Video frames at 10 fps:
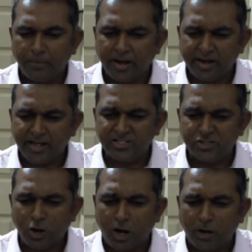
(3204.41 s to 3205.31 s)

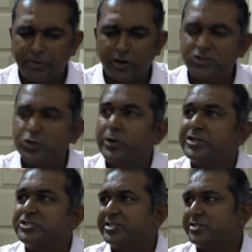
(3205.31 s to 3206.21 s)
against God because you are
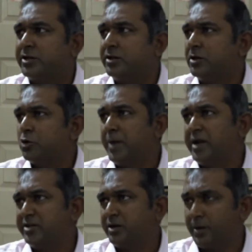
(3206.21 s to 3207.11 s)
rejected
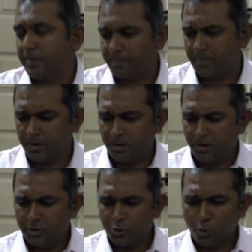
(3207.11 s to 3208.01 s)
romantically.
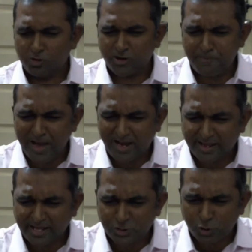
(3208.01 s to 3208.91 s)
Don't rebel
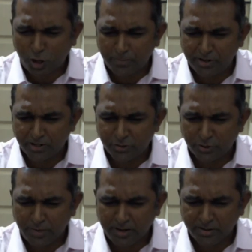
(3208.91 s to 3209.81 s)
against God because you
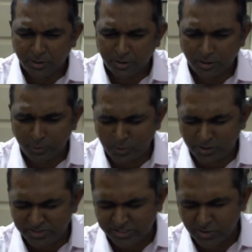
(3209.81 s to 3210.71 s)
are
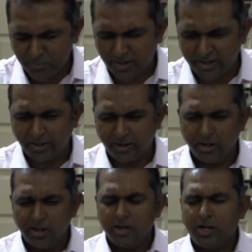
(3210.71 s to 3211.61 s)
rejected romantically.
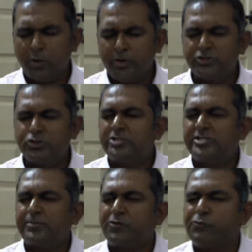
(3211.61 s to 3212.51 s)
Now, in John
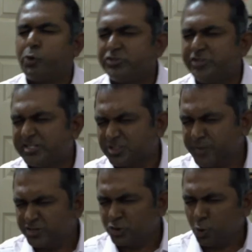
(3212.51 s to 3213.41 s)
chapter 4, Jesus
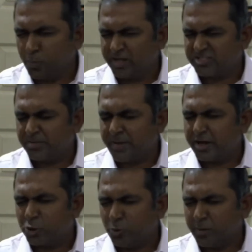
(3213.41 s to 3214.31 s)
meets a woman, a
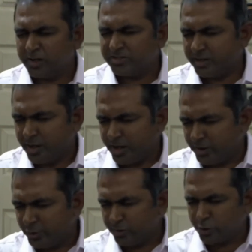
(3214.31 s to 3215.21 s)
Samaritan woman, and
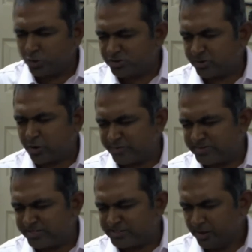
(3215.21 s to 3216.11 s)
during the course of the
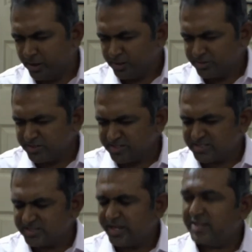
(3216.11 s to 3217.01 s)
conversation,
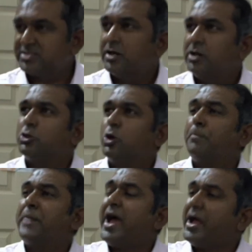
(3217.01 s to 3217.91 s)
Jesus says, the
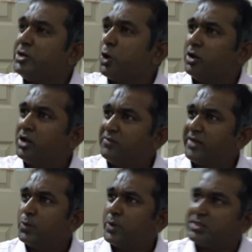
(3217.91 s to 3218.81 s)
man you're
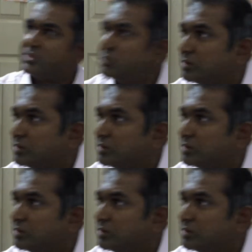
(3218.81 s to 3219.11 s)
living with